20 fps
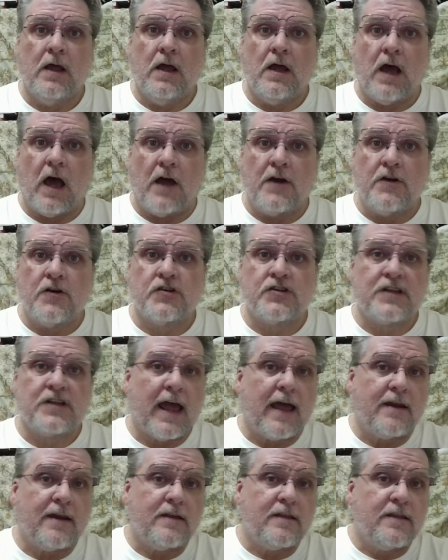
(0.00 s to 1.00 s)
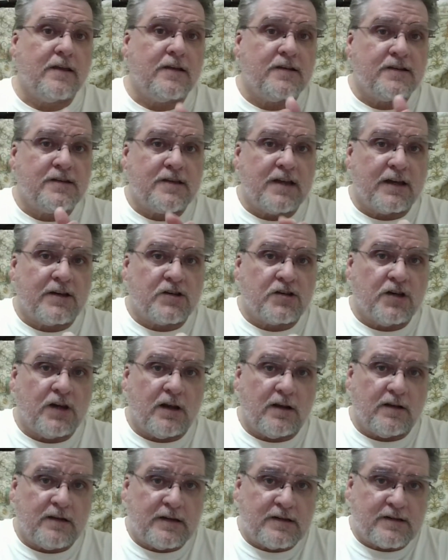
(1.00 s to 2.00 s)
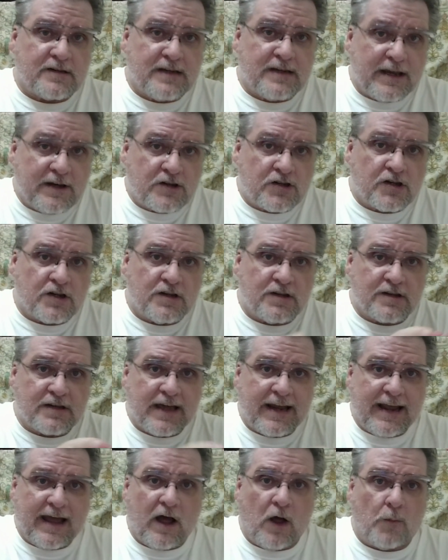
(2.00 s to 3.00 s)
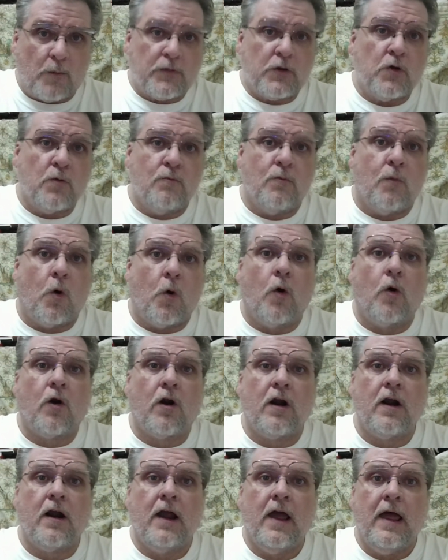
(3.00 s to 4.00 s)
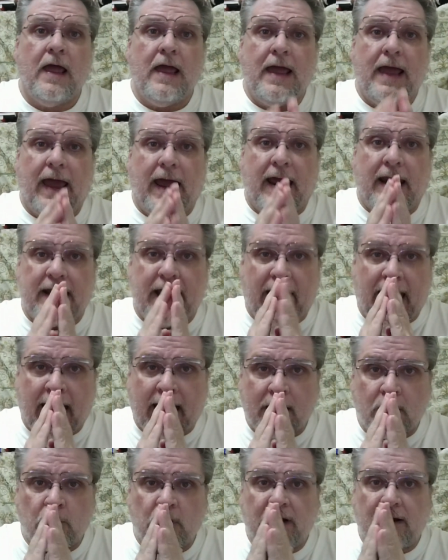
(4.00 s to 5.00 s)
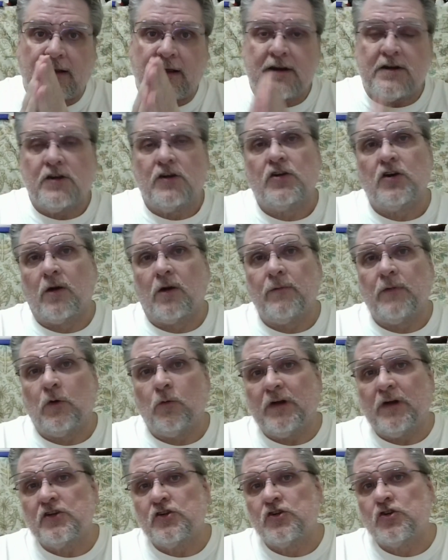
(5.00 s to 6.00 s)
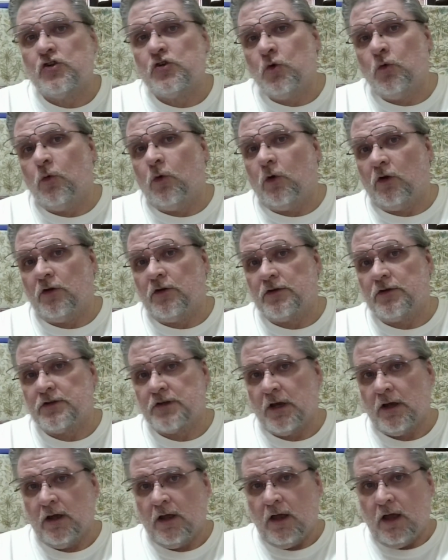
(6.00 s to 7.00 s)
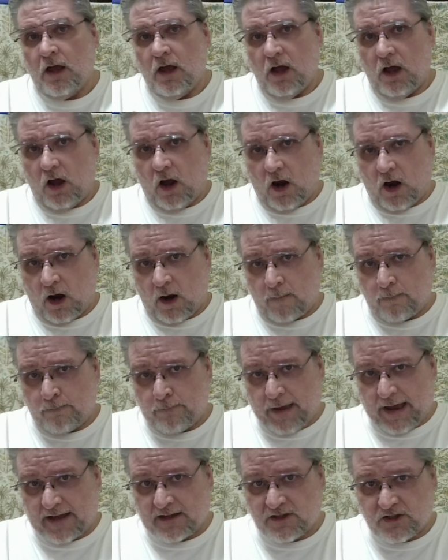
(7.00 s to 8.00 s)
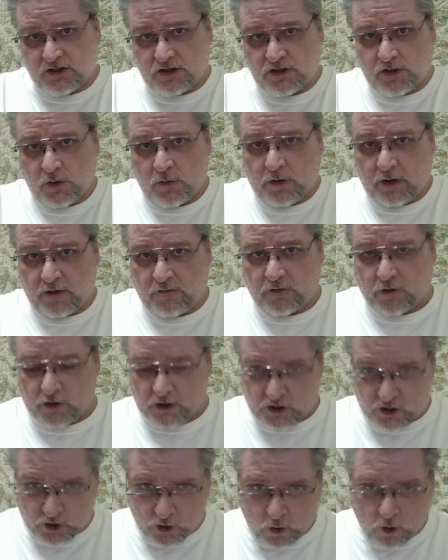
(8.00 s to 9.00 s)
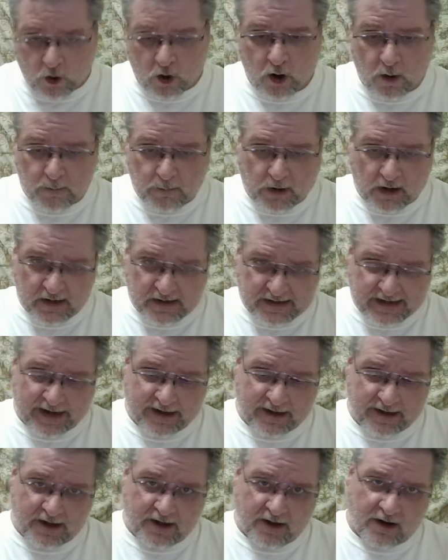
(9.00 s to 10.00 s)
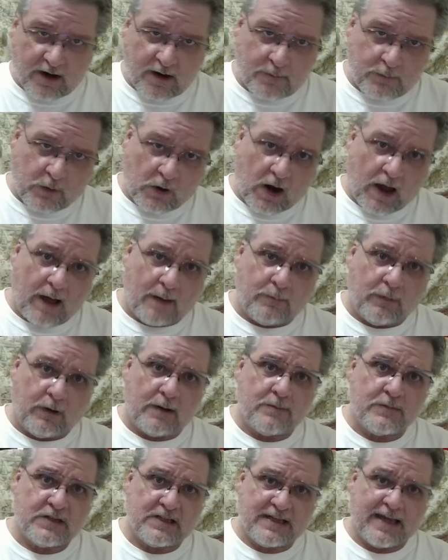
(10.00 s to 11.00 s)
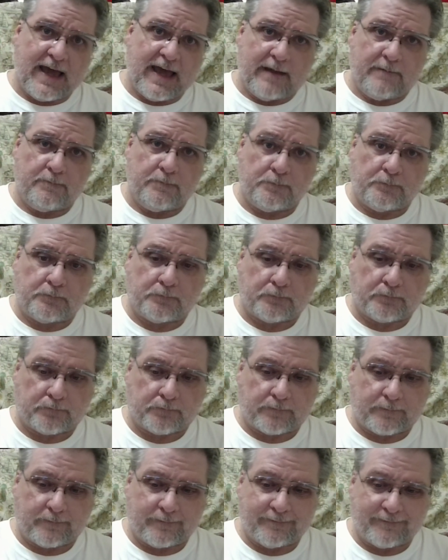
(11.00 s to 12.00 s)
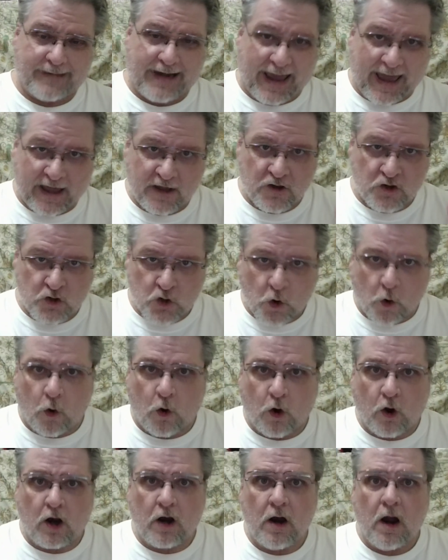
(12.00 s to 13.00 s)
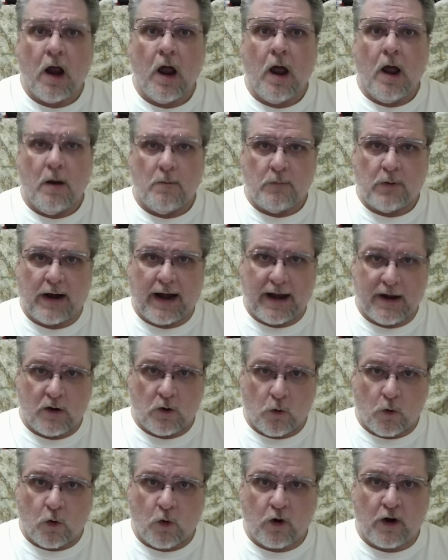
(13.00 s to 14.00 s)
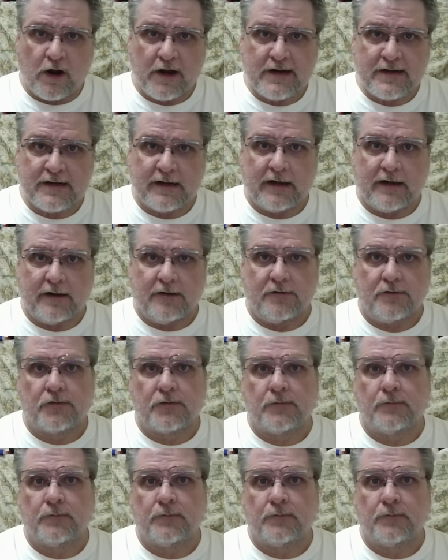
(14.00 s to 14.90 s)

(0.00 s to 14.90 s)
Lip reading: Understanding the distinctions can help you more and accurately determine which tools are best suited for your particular problem set and your priorities.